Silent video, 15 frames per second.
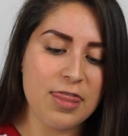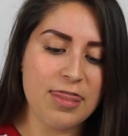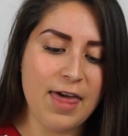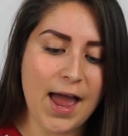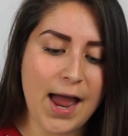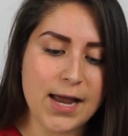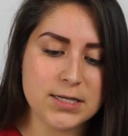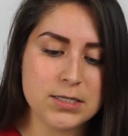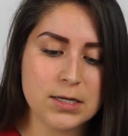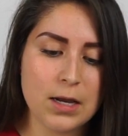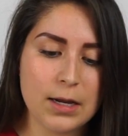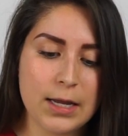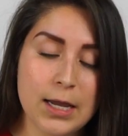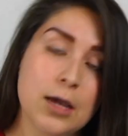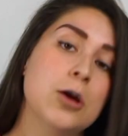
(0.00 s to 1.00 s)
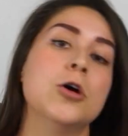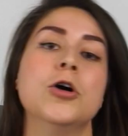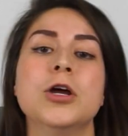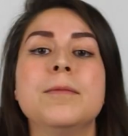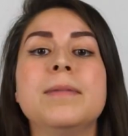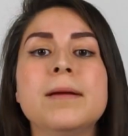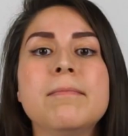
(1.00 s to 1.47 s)
that
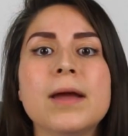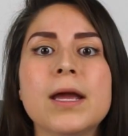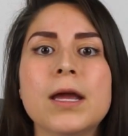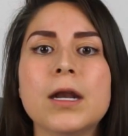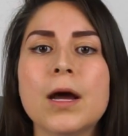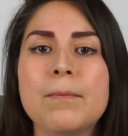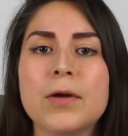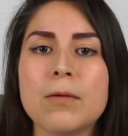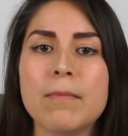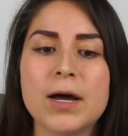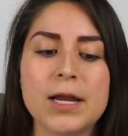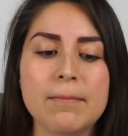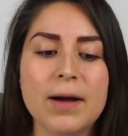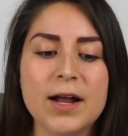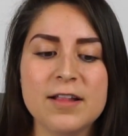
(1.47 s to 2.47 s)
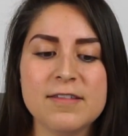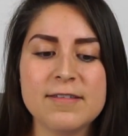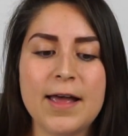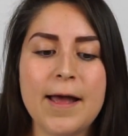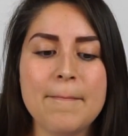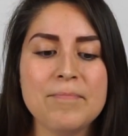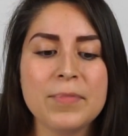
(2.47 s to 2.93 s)
could be making up your money
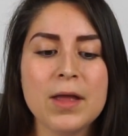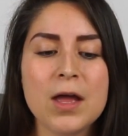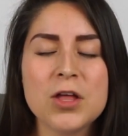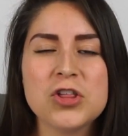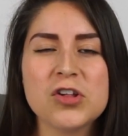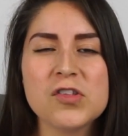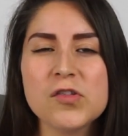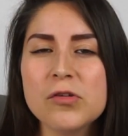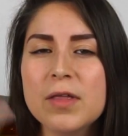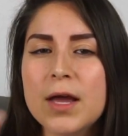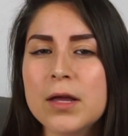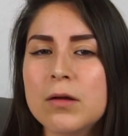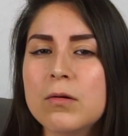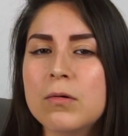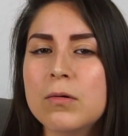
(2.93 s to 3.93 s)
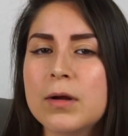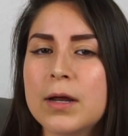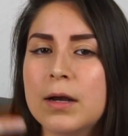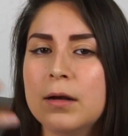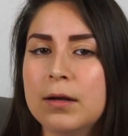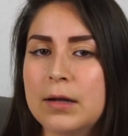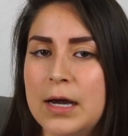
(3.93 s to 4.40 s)
mindset just so that you
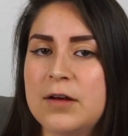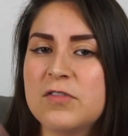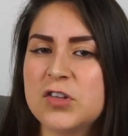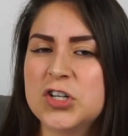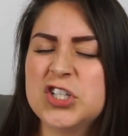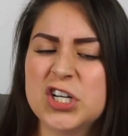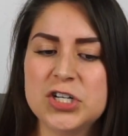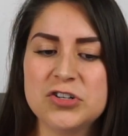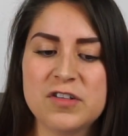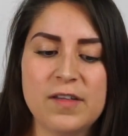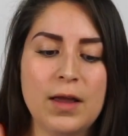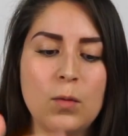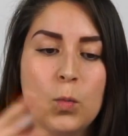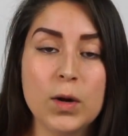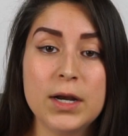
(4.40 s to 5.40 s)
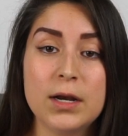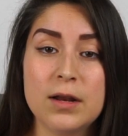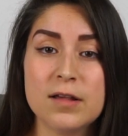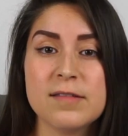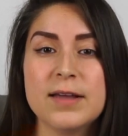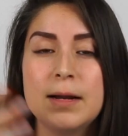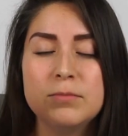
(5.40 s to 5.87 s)
can kind of start to understand what it
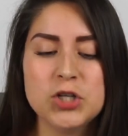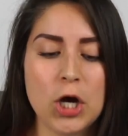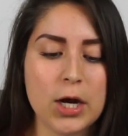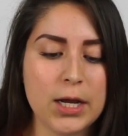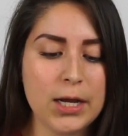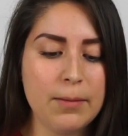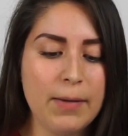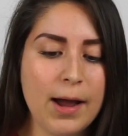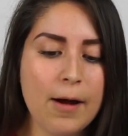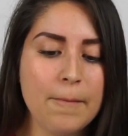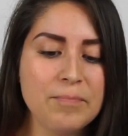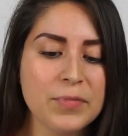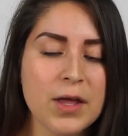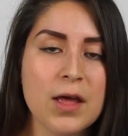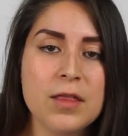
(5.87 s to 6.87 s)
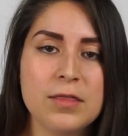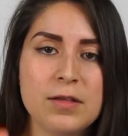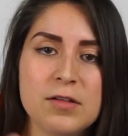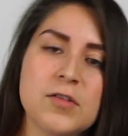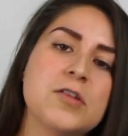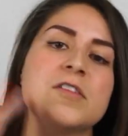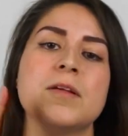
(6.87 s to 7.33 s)
is that I'm talking about.
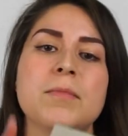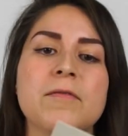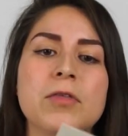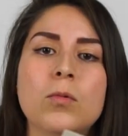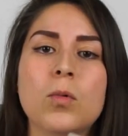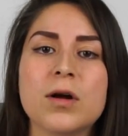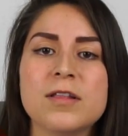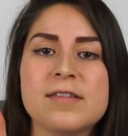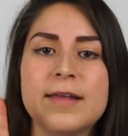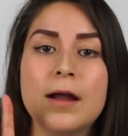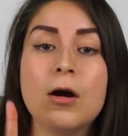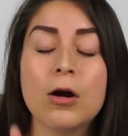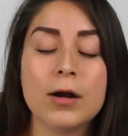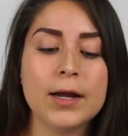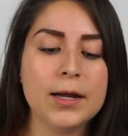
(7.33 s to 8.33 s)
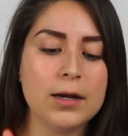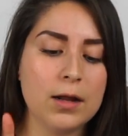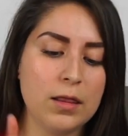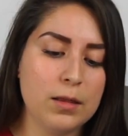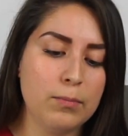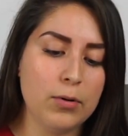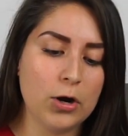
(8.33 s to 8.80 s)
These are some of the ones that are
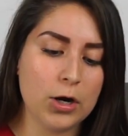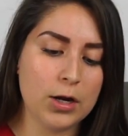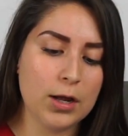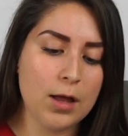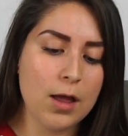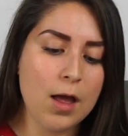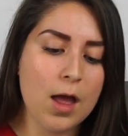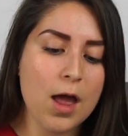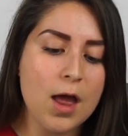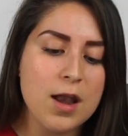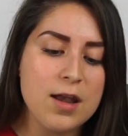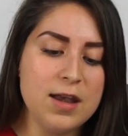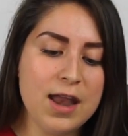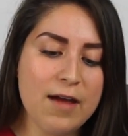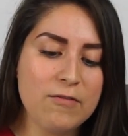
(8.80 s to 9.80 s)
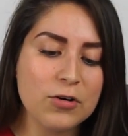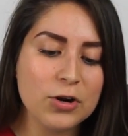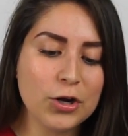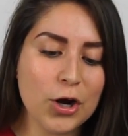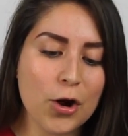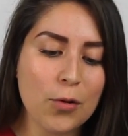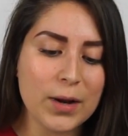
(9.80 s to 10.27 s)
in the book.
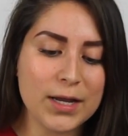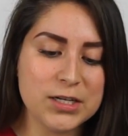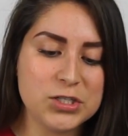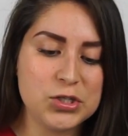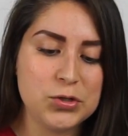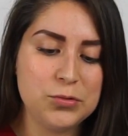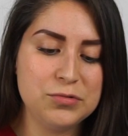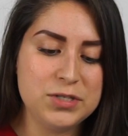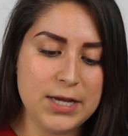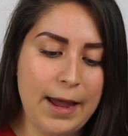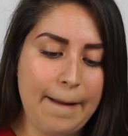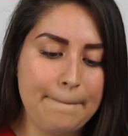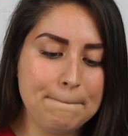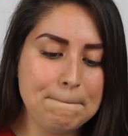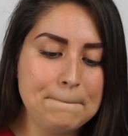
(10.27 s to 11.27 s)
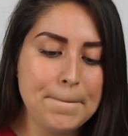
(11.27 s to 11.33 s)
Never go into debt.